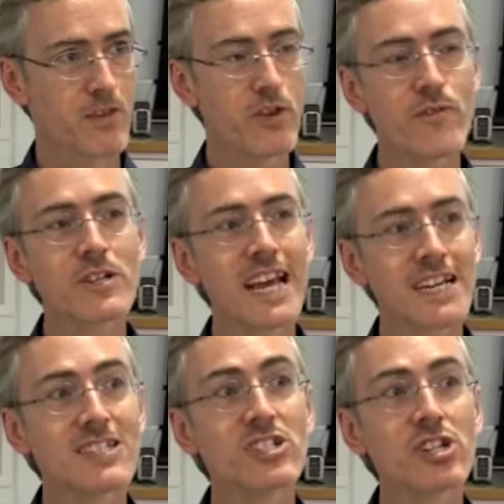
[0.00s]
The universe
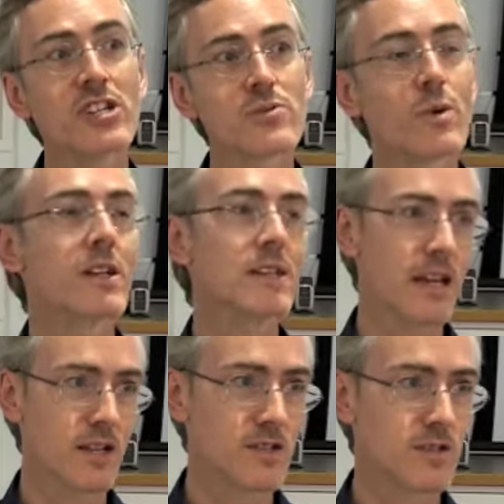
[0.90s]
has just what it
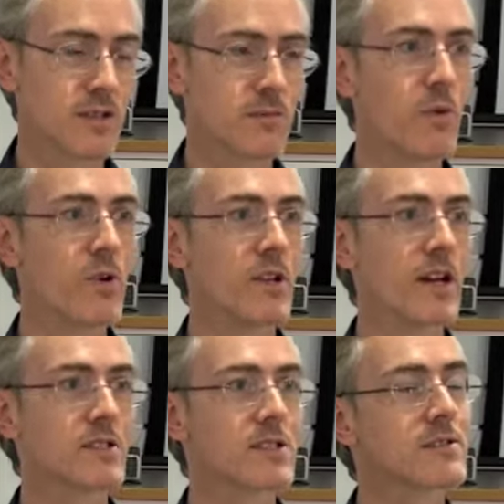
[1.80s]
takes, more or
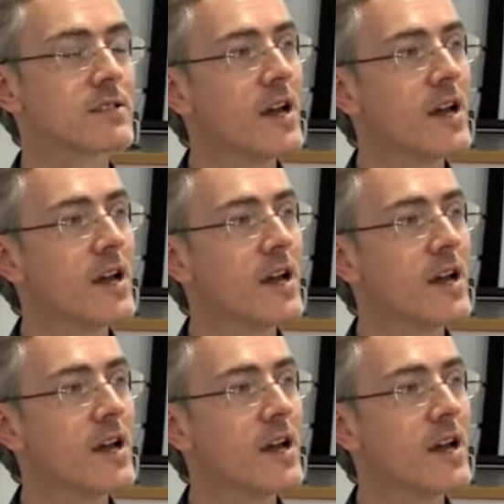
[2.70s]
less.